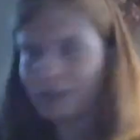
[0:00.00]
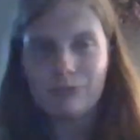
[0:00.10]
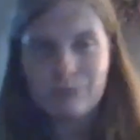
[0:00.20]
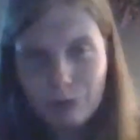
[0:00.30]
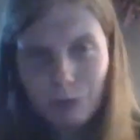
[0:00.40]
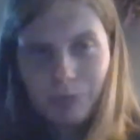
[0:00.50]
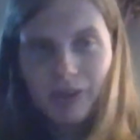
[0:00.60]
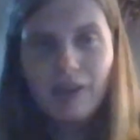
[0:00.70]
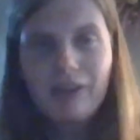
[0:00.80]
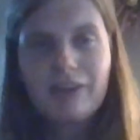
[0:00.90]
group
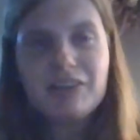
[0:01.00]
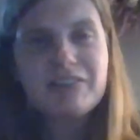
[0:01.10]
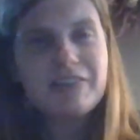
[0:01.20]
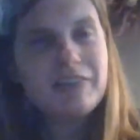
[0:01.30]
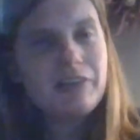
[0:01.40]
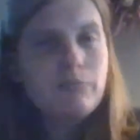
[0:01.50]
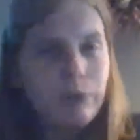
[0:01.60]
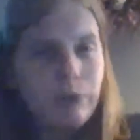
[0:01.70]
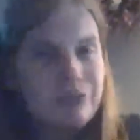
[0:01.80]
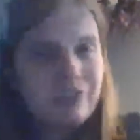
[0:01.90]
is the
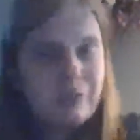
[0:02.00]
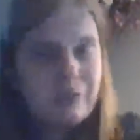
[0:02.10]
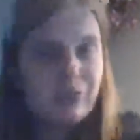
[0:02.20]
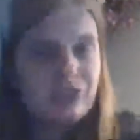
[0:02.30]
most